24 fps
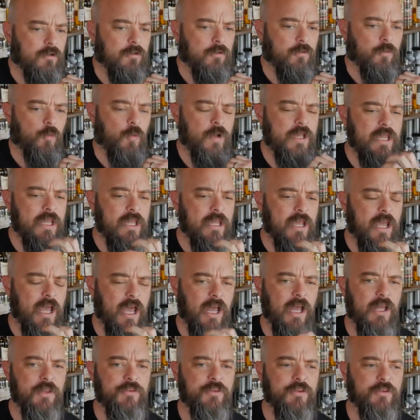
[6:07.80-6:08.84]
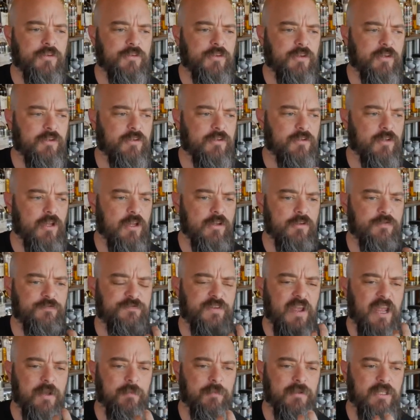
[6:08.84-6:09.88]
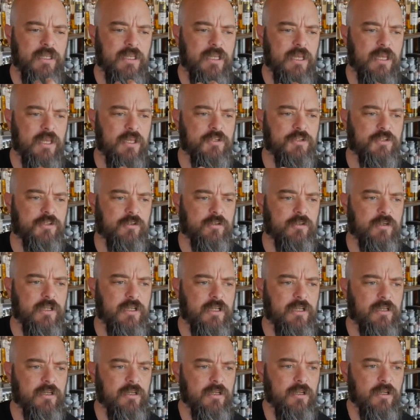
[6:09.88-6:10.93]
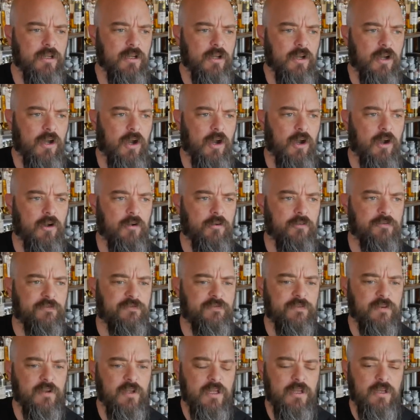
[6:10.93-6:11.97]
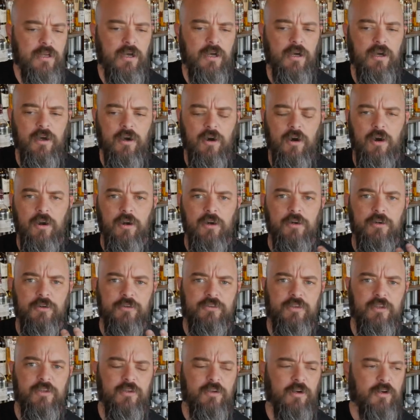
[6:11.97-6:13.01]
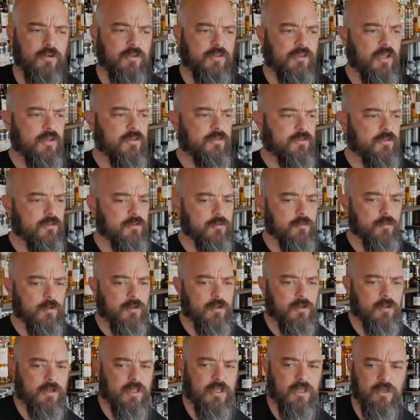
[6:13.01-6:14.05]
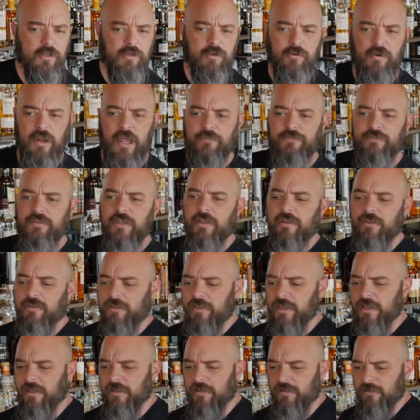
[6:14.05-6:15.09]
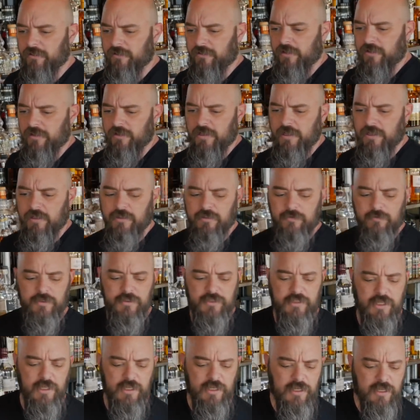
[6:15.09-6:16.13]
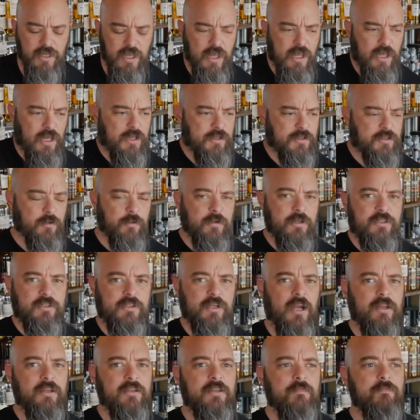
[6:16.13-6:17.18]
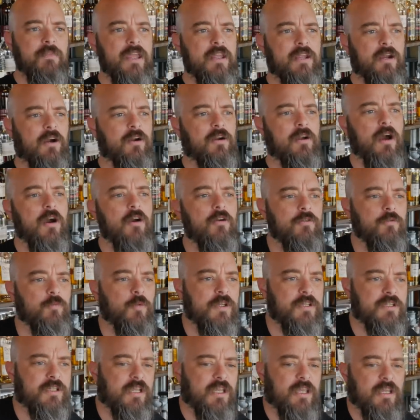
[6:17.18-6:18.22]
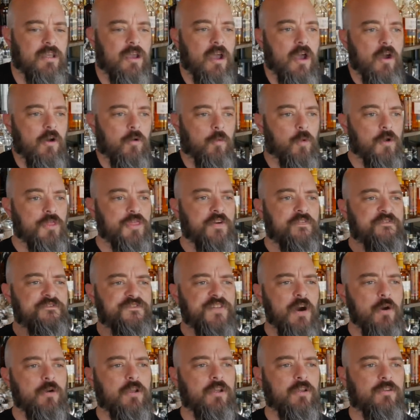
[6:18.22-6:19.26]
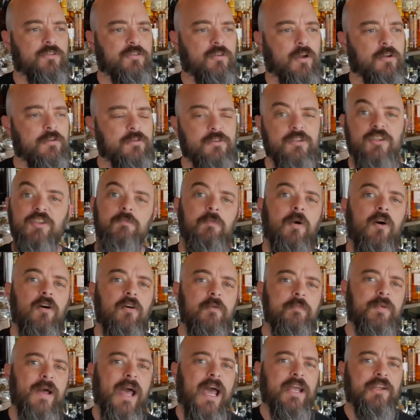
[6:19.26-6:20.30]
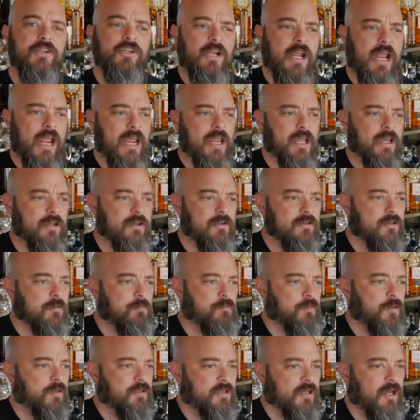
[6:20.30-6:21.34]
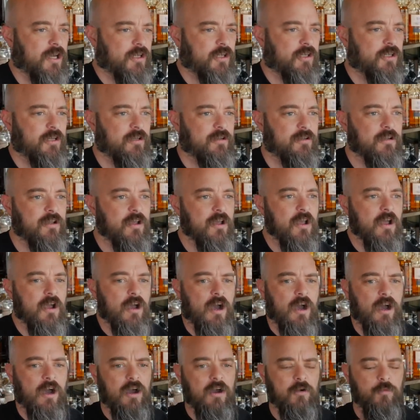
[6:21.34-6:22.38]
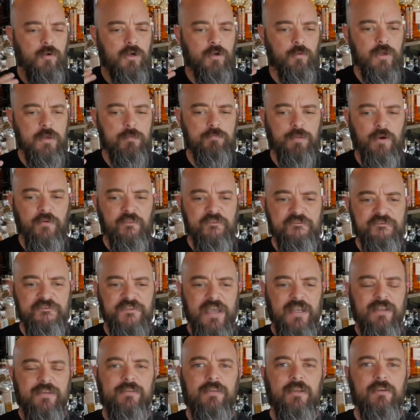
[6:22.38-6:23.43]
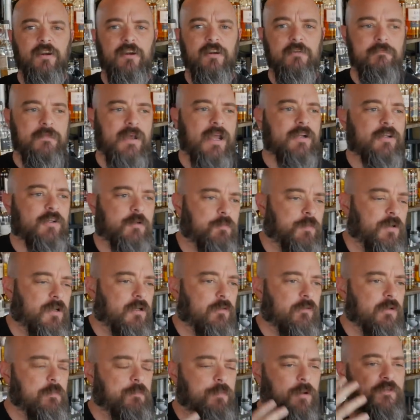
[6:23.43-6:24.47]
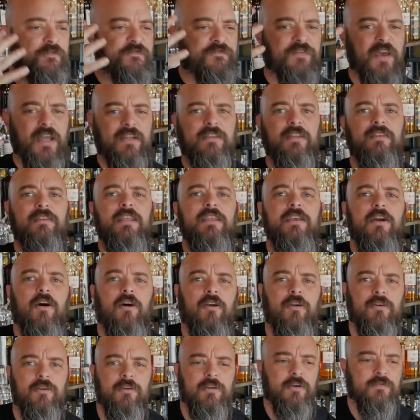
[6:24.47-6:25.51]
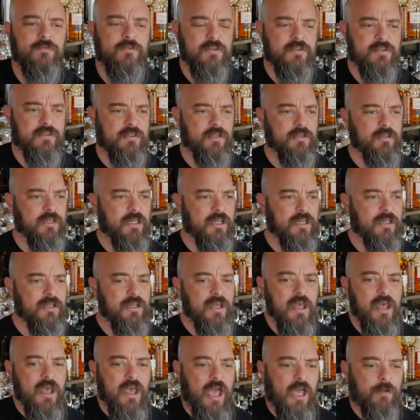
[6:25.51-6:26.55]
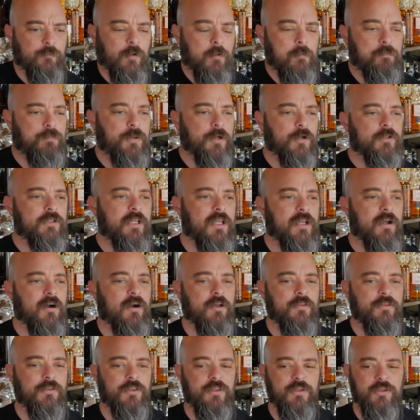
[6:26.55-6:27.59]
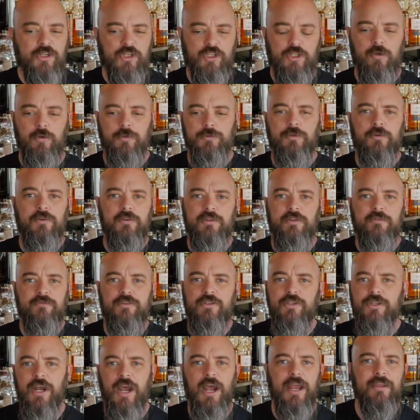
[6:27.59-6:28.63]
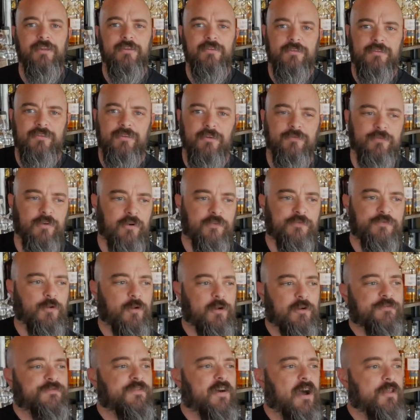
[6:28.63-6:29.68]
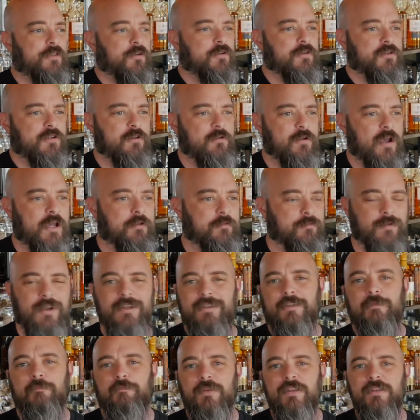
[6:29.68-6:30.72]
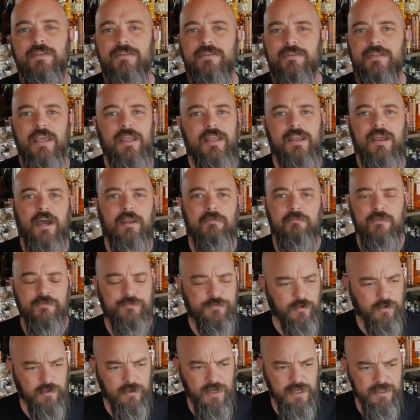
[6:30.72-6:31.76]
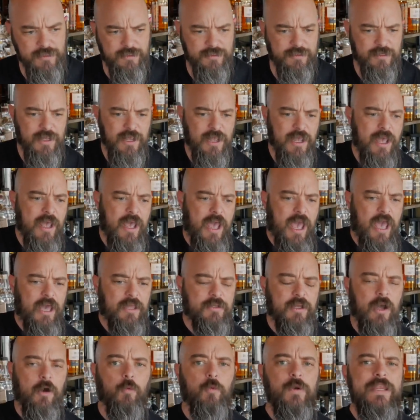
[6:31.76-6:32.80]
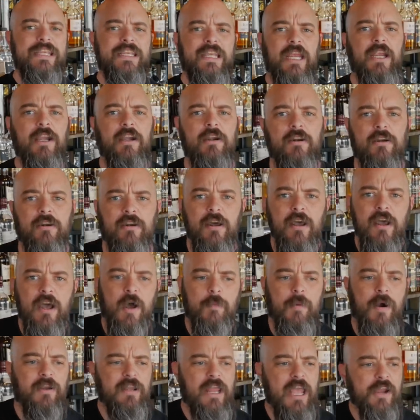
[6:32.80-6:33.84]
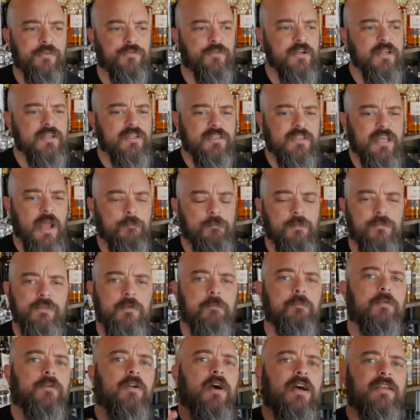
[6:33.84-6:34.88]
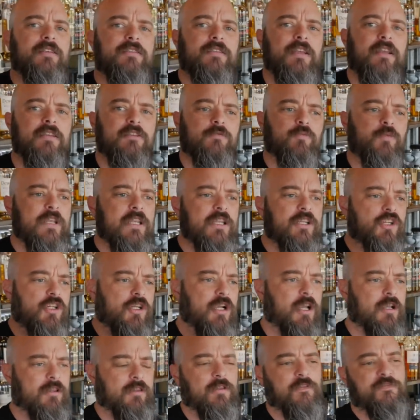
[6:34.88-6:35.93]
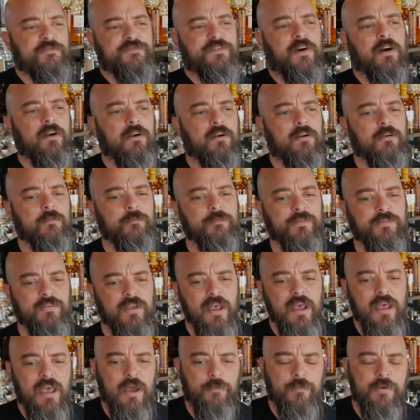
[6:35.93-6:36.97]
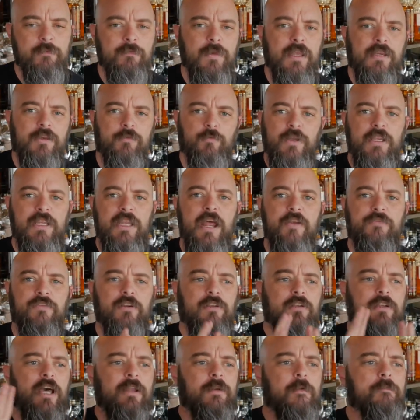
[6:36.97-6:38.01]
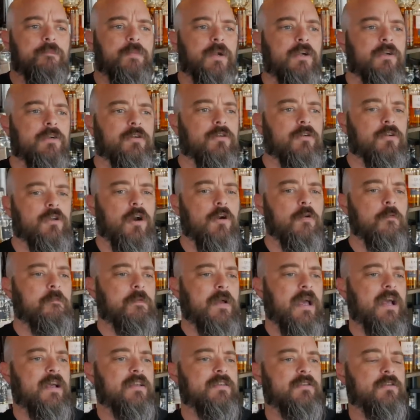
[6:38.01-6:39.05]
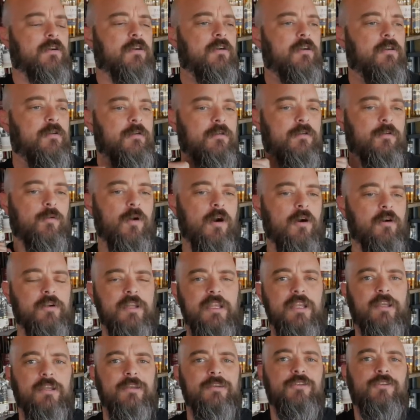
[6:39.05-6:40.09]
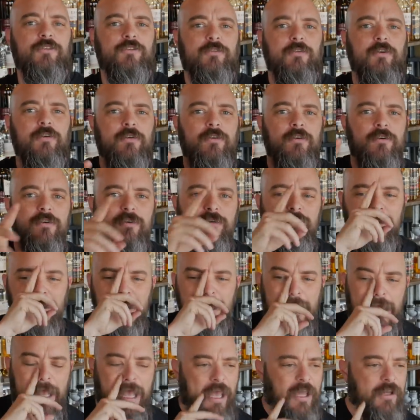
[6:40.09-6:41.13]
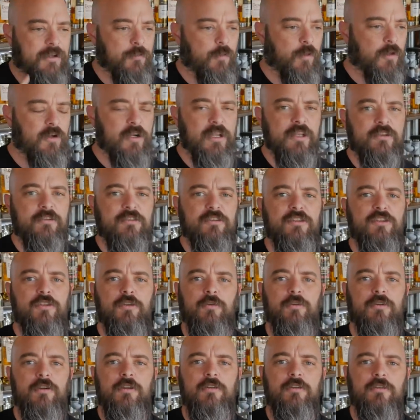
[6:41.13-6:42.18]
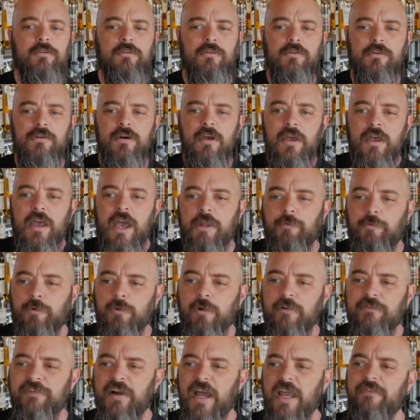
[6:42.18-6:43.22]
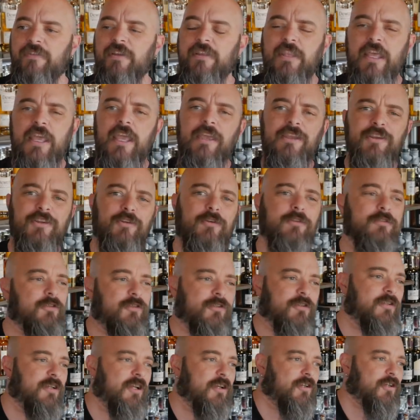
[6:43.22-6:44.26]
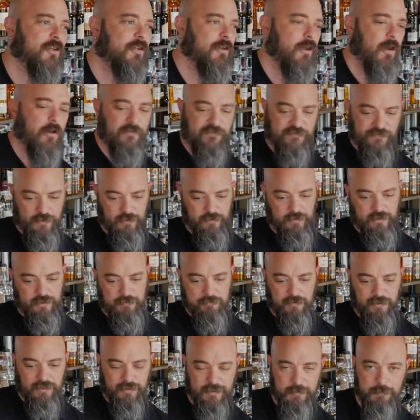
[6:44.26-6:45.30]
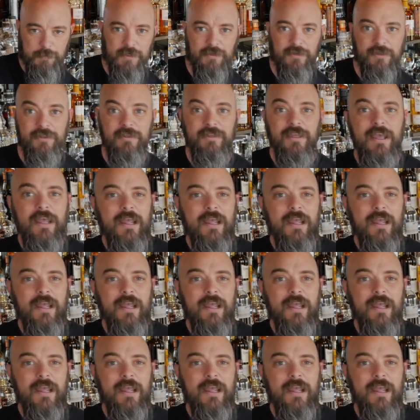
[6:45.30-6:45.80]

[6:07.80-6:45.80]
We had this family history of uh, art and artisanal work and crafting things and in the whiskey, and so we decided to make our own whiskey with a focus on small batch hand production, uh, where we perfected our mash bill and we perfected the art of distilling, and we're building on the shoulders of giants, of our forefathers who had recipes they got before us, right. and uh, we care about every step of the process. We check the farms and we make we never let a barrel go past our quality control, and we're historical. And we're reviving the age-old tradition of fill-in-the-blank spirit.